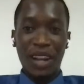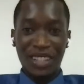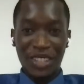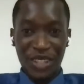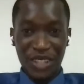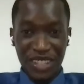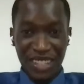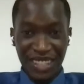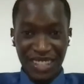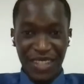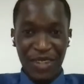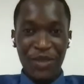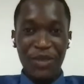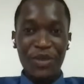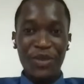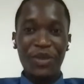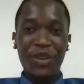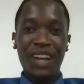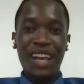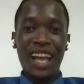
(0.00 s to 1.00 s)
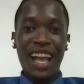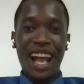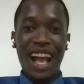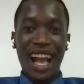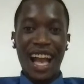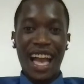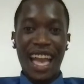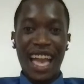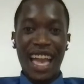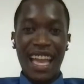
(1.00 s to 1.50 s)
what you do,
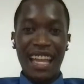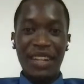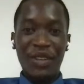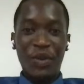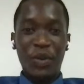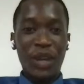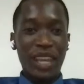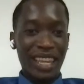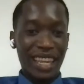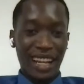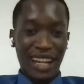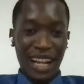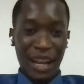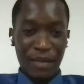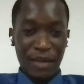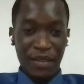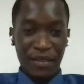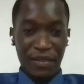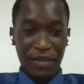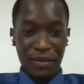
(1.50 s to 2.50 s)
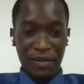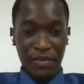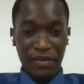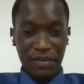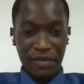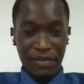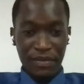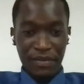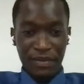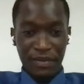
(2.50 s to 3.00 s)
and where you're coming
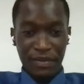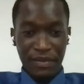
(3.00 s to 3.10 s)
from.